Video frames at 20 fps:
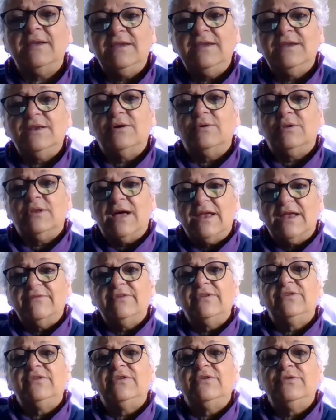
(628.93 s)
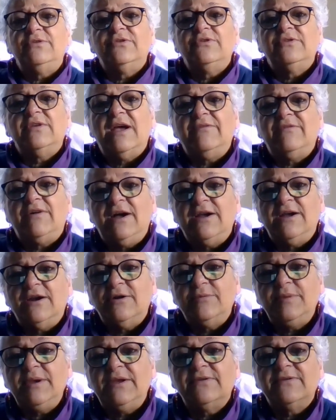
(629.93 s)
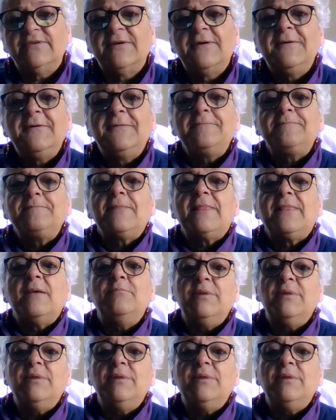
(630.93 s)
A lot of institutions have IRBs.